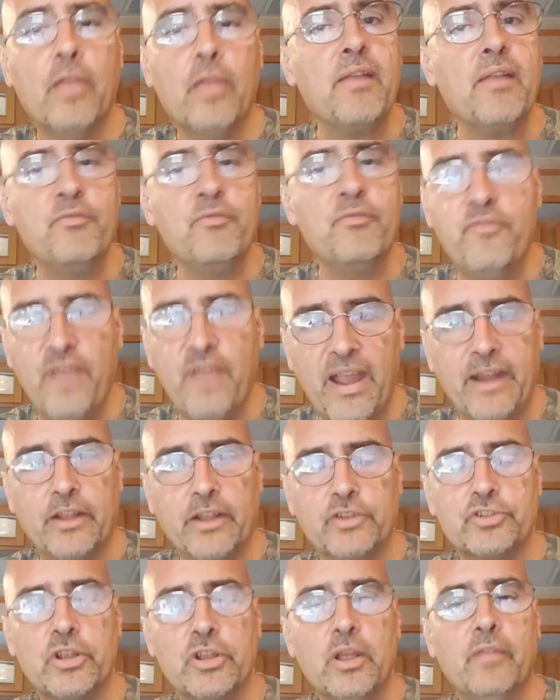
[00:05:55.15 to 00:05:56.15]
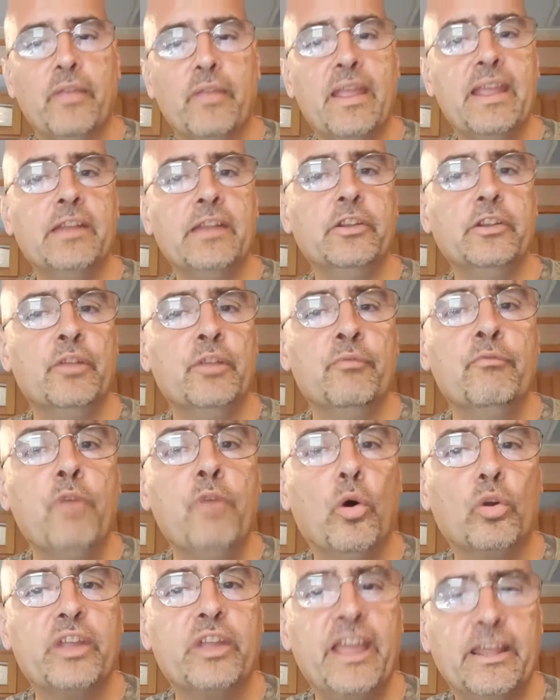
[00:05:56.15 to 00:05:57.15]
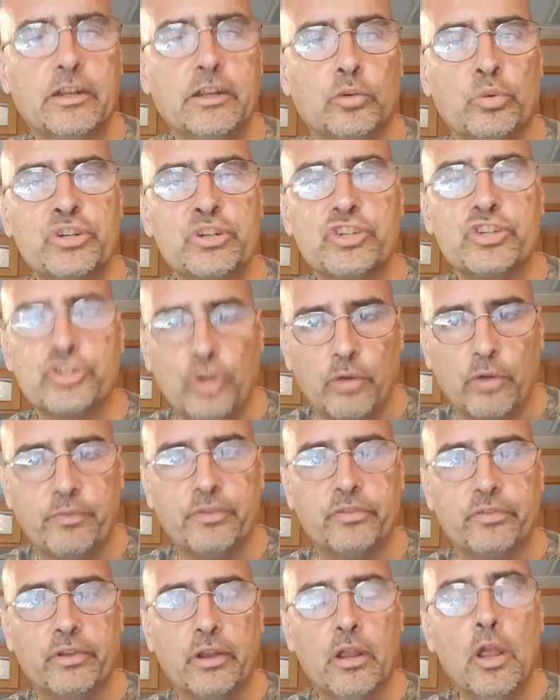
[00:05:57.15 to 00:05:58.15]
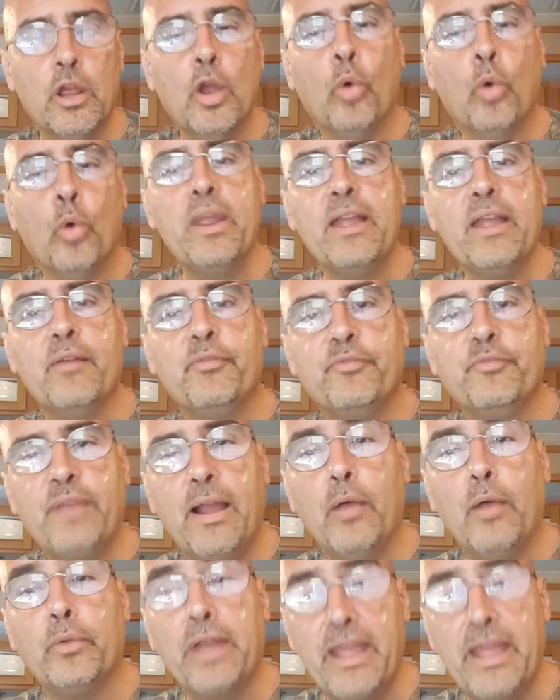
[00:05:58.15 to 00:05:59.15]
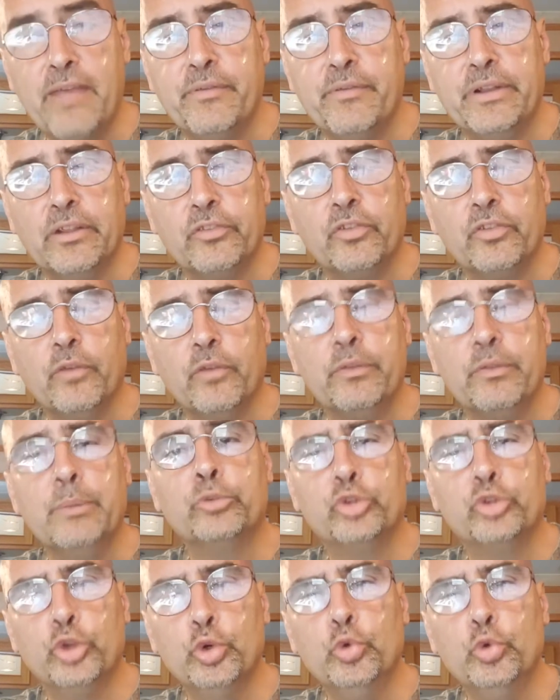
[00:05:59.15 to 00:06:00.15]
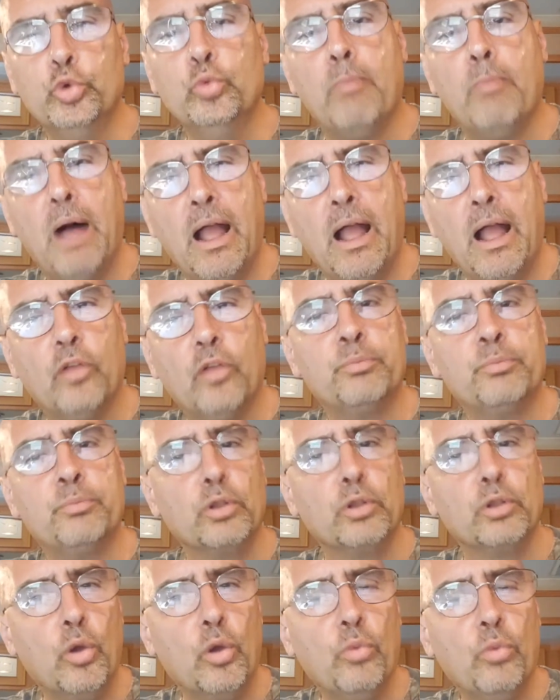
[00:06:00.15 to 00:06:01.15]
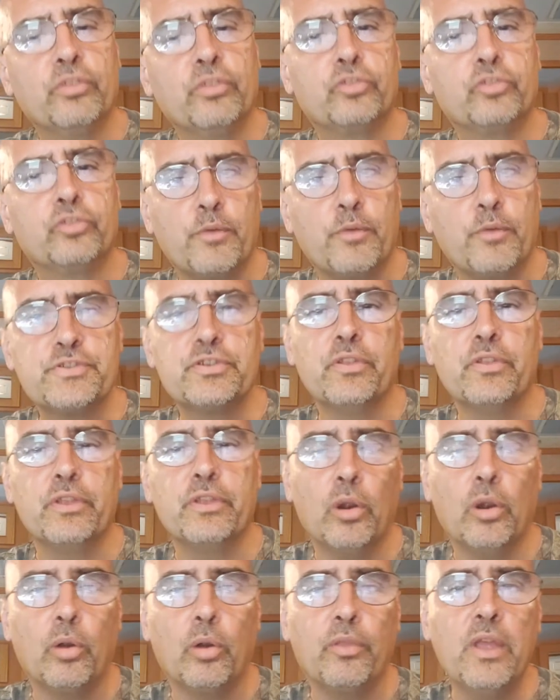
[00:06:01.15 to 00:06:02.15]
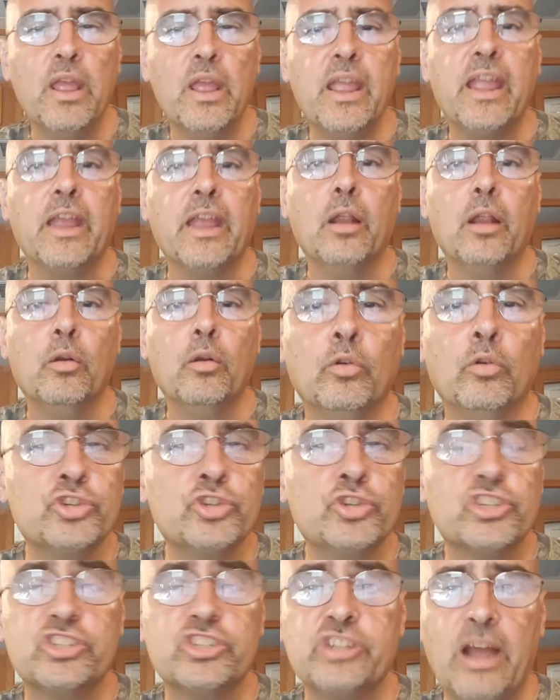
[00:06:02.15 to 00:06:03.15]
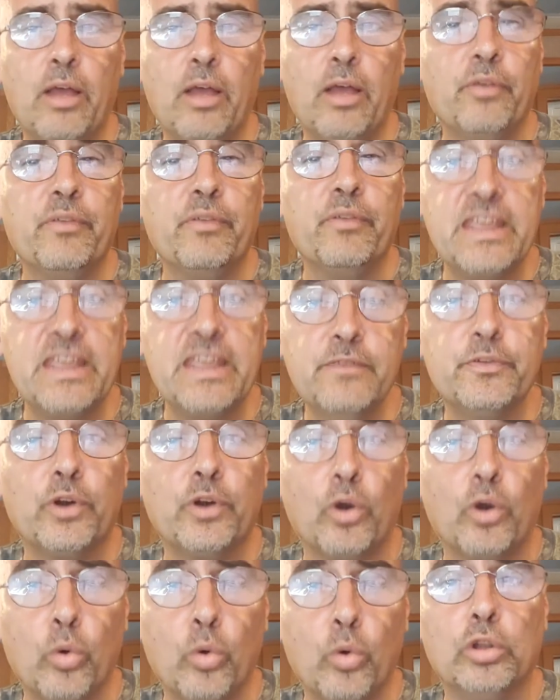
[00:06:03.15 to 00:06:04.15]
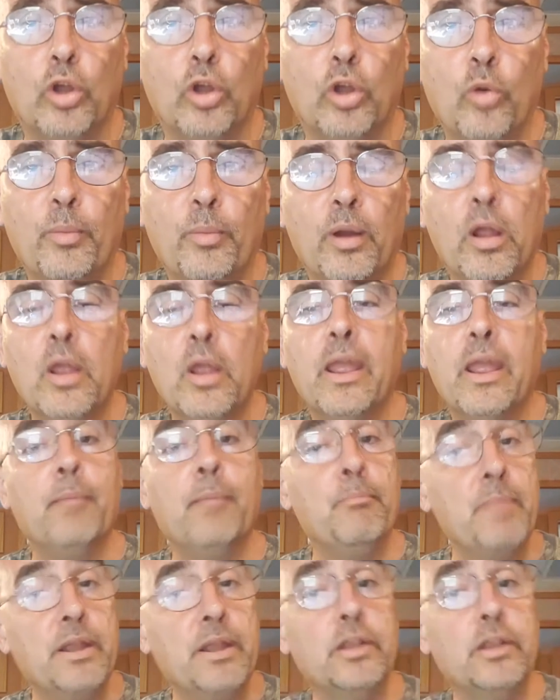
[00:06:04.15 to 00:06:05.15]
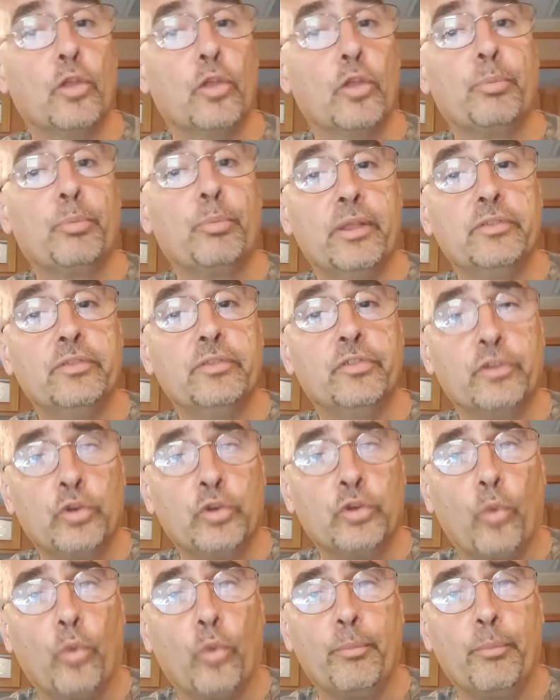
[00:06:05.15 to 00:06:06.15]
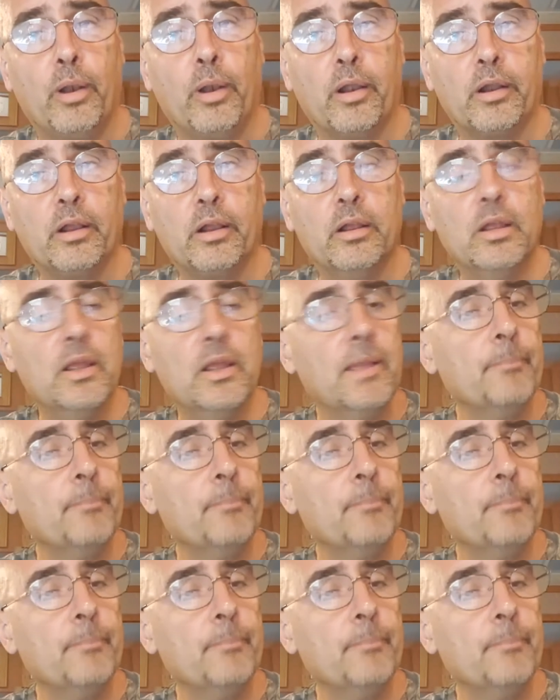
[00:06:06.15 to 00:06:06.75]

They vanished. They ended in volcanic resurfacing. We have found evidence of them two miles below the surface of the earth and just south of Heavener, Oklahoma and many other places in North America.